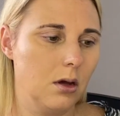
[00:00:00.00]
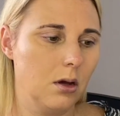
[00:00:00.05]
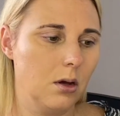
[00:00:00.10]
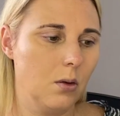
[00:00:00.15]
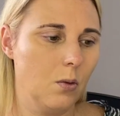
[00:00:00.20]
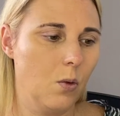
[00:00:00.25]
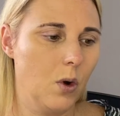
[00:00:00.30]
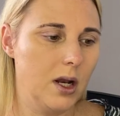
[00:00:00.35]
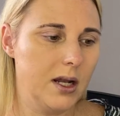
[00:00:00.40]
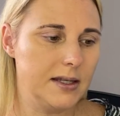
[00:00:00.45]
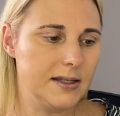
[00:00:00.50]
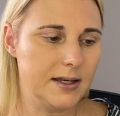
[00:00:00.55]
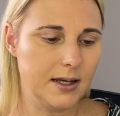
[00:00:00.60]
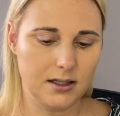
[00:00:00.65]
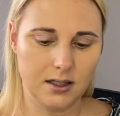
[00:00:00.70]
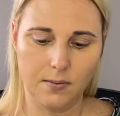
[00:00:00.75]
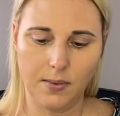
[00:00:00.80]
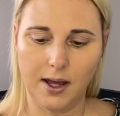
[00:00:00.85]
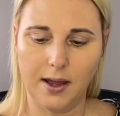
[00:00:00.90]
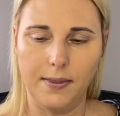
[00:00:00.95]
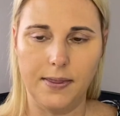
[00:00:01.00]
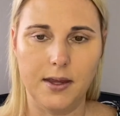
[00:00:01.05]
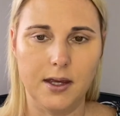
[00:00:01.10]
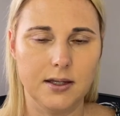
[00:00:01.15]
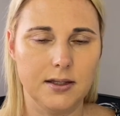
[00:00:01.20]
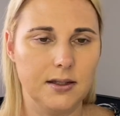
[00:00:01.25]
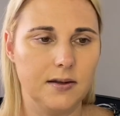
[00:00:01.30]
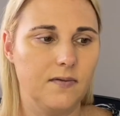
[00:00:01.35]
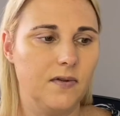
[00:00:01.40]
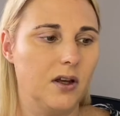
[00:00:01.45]
What it says about
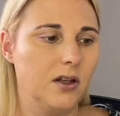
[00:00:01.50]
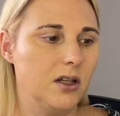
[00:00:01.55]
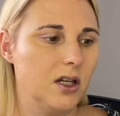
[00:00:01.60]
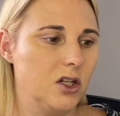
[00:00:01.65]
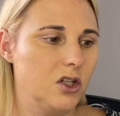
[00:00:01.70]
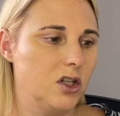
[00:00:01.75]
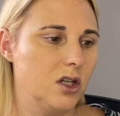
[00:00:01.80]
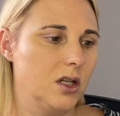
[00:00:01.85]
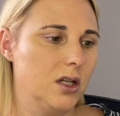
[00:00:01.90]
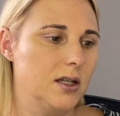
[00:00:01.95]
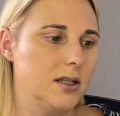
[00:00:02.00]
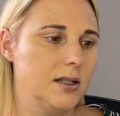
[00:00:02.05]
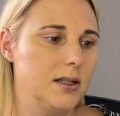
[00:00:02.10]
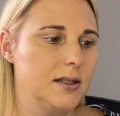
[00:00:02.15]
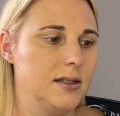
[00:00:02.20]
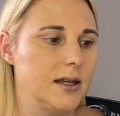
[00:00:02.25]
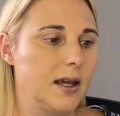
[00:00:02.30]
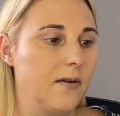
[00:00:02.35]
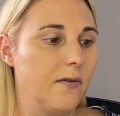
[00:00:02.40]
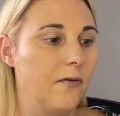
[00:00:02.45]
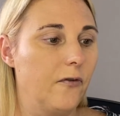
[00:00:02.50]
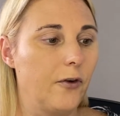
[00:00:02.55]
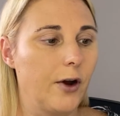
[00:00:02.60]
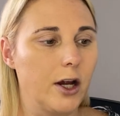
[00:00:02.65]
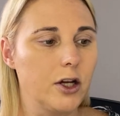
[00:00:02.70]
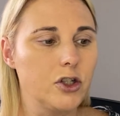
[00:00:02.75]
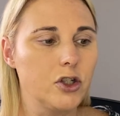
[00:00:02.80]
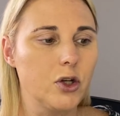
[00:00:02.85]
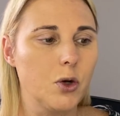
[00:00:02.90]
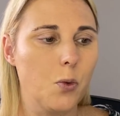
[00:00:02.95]
this foundation is it is a
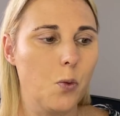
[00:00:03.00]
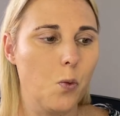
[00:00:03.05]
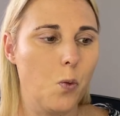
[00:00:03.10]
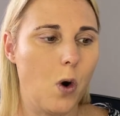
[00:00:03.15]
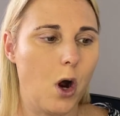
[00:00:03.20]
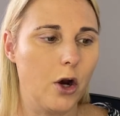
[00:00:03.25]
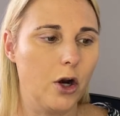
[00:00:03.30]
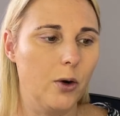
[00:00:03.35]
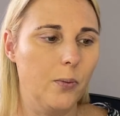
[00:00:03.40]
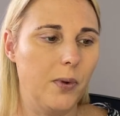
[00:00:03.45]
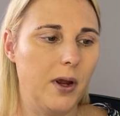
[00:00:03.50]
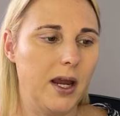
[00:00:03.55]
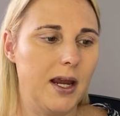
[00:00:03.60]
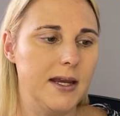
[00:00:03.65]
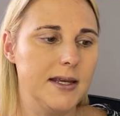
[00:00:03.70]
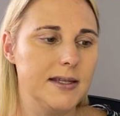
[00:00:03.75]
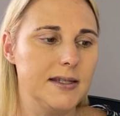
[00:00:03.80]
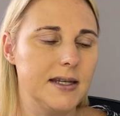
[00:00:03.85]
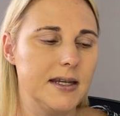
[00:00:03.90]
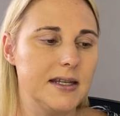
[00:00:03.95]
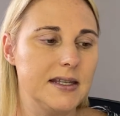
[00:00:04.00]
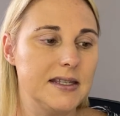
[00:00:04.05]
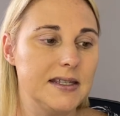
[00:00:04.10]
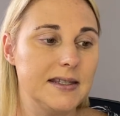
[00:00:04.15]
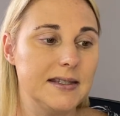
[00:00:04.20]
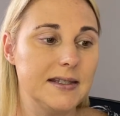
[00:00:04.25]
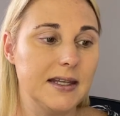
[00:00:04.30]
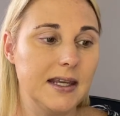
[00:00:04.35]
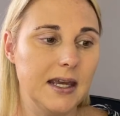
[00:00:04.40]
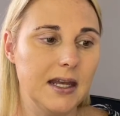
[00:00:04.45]
fresh, water-based
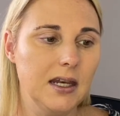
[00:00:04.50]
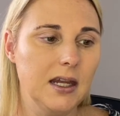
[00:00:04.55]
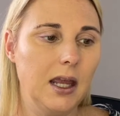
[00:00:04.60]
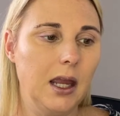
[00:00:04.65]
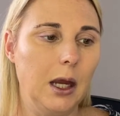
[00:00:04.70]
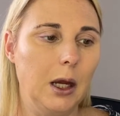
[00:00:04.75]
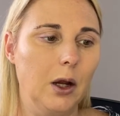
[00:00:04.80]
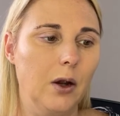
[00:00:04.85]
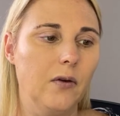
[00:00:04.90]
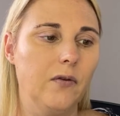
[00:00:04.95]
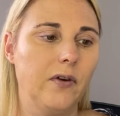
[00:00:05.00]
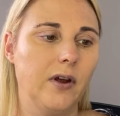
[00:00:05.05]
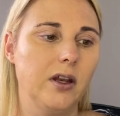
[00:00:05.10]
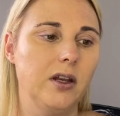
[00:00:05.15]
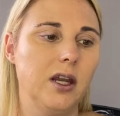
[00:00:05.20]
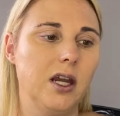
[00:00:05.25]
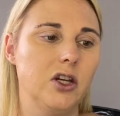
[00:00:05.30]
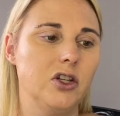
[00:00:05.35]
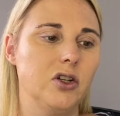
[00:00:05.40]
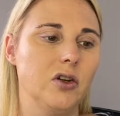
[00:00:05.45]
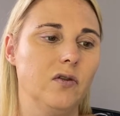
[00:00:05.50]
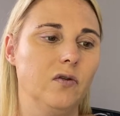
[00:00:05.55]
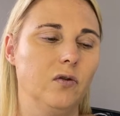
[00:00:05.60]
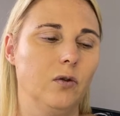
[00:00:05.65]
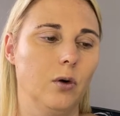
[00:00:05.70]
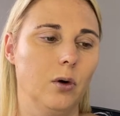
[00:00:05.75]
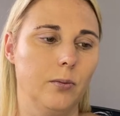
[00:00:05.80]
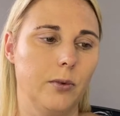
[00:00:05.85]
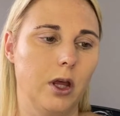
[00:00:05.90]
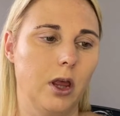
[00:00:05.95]
skincare foundation
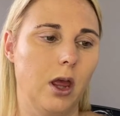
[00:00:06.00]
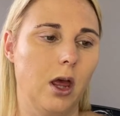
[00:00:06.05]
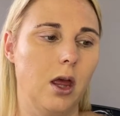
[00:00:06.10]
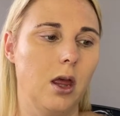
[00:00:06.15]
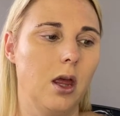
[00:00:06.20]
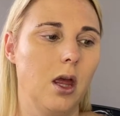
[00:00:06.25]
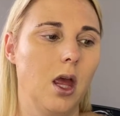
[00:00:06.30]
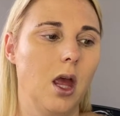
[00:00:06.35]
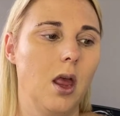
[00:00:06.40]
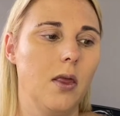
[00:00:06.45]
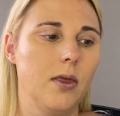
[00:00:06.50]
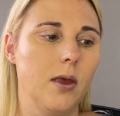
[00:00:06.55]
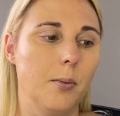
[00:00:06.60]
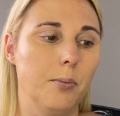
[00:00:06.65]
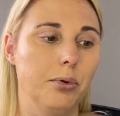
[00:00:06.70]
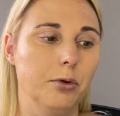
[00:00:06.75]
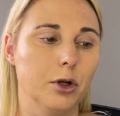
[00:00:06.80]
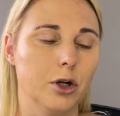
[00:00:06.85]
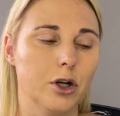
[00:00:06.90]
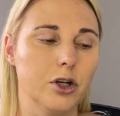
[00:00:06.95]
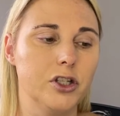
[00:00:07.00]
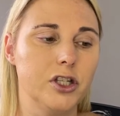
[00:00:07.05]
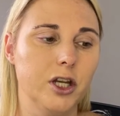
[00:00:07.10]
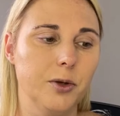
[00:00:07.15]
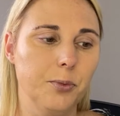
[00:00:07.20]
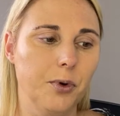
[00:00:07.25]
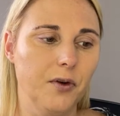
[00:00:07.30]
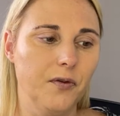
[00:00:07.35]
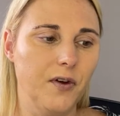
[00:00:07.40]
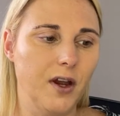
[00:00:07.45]
formula that blurs
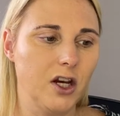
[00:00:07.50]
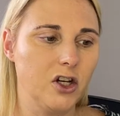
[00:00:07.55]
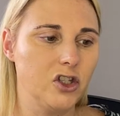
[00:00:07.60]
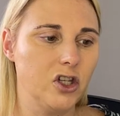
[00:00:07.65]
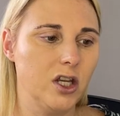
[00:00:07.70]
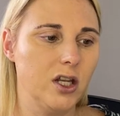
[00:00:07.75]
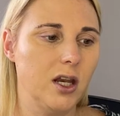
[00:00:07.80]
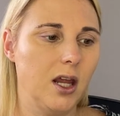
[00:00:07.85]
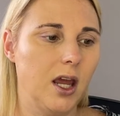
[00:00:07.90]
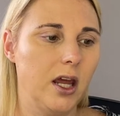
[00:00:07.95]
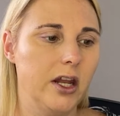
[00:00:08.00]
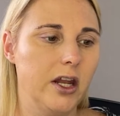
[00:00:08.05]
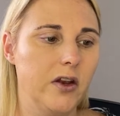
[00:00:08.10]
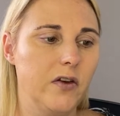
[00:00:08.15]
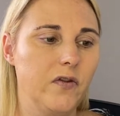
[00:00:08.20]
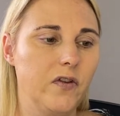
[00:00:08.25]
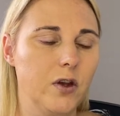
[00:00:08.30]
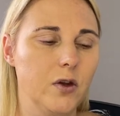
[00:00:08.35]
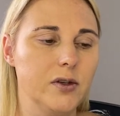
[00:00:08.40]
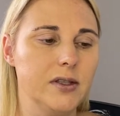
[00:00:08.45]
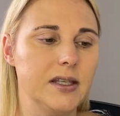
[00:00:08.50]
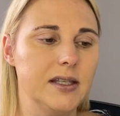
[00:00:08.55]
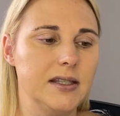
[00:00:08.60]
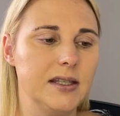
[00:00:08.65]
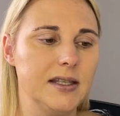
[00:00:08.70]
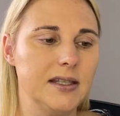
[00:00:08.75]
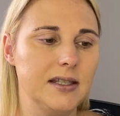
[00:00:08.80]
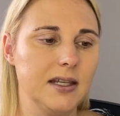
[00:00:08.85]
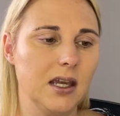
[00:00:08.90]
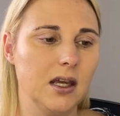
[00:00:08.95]
imperfection and infuses the
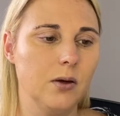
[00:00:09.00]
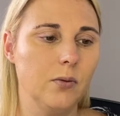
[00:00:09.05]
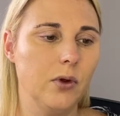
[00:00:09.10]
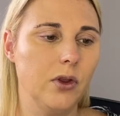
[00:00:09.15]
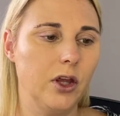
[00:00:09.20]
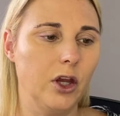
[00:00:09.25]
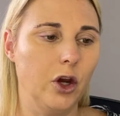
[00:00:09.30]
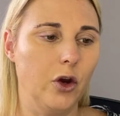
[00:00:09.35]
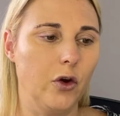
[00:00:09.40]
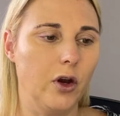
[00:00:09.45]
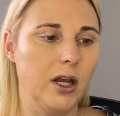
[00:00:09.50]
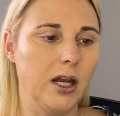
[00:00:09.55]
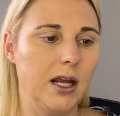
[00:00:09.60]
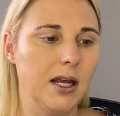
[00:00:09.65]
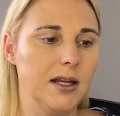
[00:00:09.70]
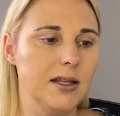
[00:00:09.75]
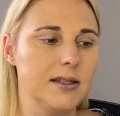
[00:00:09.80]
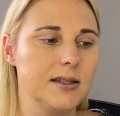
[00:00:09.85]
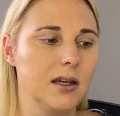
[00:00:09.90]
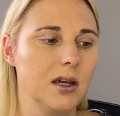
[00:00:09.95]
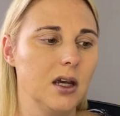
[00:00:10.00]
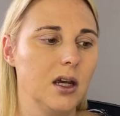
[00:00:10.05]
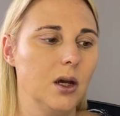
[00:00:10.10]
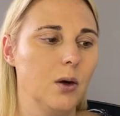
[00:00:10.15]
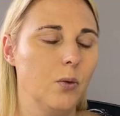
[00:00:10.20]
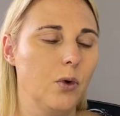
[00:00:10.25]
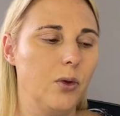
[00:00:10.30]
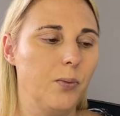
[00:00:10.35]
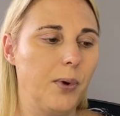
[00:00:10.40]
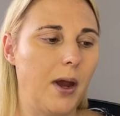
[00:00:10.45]
skin with ingredients
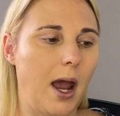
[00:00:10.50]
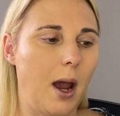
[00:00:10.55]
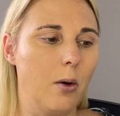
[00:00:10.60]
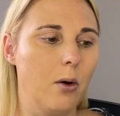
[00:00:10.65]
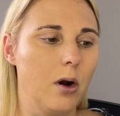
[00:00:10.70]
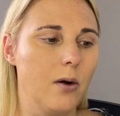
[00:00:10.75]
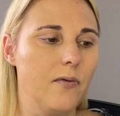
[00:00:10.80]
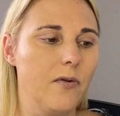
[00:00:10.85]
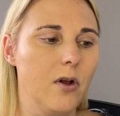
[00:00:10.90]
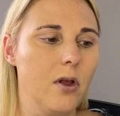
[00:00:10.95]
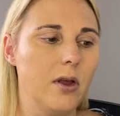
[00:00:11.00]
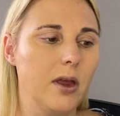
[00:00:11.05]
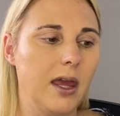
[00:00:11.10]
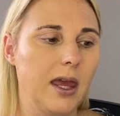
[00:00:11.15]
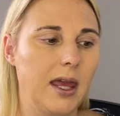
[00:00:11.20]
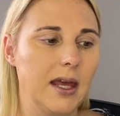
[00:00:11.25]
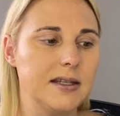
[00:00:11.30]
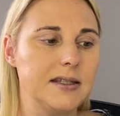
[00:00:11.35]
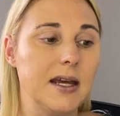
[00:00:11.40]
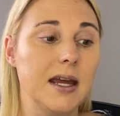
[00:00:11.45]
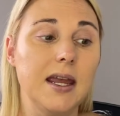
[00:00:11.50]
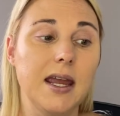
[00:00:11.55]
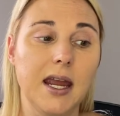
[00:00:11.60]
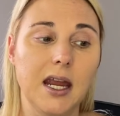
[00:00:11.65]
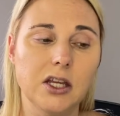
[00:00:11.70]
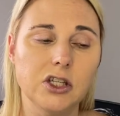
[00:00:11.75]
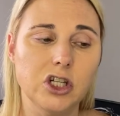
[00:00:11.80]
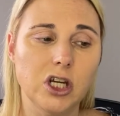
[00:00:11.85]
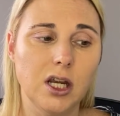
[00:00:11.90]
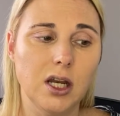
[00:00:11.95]
with powerful
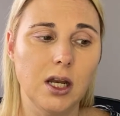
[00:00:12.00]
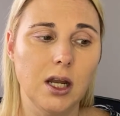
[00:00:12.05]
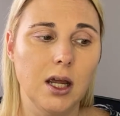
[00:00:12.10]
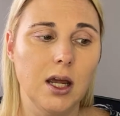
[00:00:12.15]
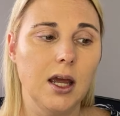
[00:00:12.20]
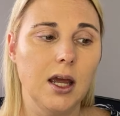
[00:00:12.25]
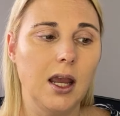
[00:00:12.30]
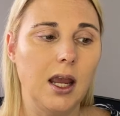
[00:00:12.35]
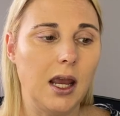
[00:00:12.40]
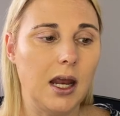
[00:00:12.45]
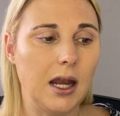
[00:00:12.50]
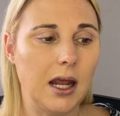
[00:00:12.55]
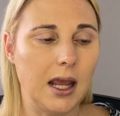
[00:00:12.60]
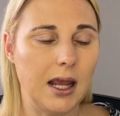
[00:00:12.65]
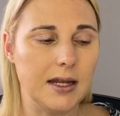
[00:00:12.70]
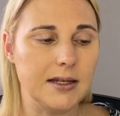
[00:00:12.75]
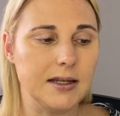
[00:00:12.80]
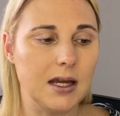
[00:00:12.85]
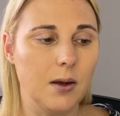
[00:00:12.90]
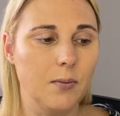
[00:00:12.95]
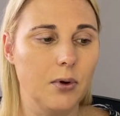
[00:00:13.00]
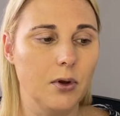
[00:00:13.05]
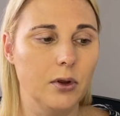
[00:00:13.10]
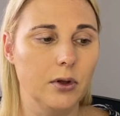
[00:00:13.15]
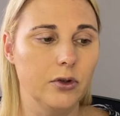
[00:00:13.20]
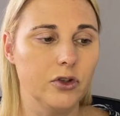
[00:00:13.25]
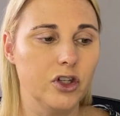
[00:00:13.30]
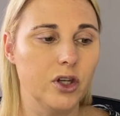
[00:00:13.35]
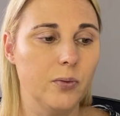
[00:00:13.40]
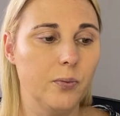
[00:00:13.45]
anti-aging and
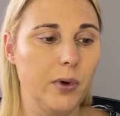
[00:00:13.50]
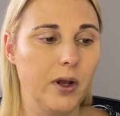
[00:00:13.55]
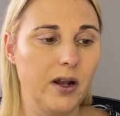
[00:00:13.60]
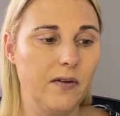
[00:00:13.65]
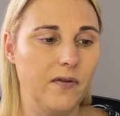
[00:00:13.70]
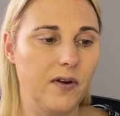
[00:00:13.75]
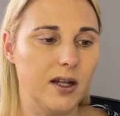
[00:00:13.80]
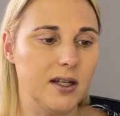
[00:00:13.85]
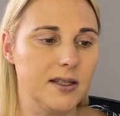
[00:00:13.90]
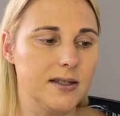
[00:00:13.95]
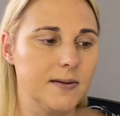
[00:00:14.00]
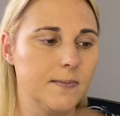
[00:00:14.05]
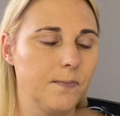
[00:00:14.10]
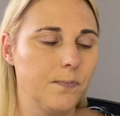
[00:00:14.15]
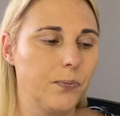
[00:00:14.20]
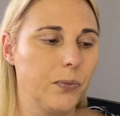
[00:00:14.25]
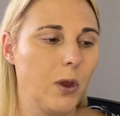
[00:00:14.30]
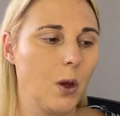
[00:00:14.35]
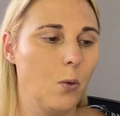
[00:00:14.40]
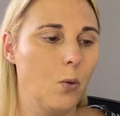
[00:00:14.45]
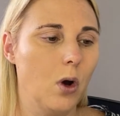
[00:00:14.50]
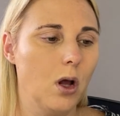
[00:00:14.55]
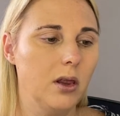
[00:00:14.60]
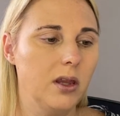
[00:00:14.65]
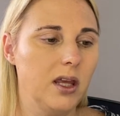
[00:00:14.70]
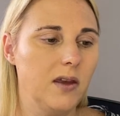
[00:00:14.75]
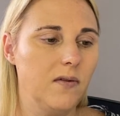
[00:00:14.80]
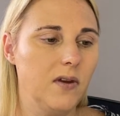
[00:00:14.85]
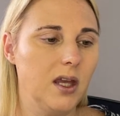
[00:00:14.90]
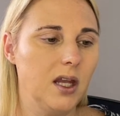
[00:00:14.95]
anti-pollution benefits while
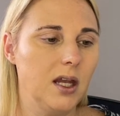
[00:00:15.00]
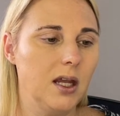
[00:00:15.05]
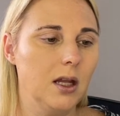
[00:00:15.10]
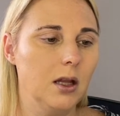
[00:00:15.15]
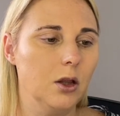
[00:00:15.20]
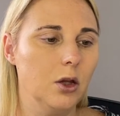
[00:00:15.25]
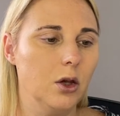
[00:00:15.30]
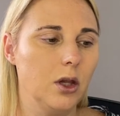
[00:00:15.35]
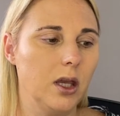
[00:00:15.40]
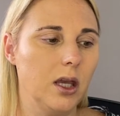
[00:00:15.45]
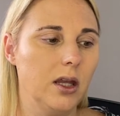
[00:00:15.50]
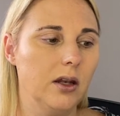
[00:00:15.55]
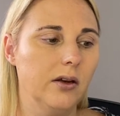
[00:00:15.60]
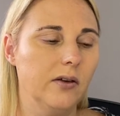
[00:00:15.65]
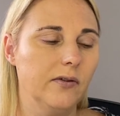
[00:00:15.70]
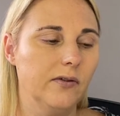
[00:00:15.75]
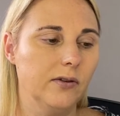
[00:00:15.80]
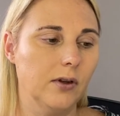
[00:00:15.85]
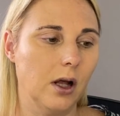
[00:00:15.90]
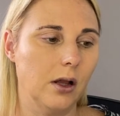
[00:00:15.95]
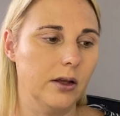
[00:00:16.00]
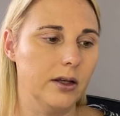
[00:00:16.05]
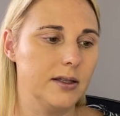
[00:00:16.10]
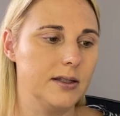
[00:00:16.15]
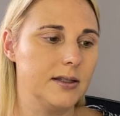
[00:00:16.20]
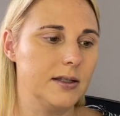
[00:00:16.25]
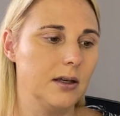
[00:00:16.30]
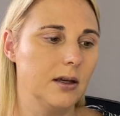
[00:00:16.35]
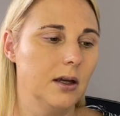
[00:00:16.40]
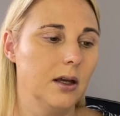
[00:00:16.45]
leaving it looking flawless.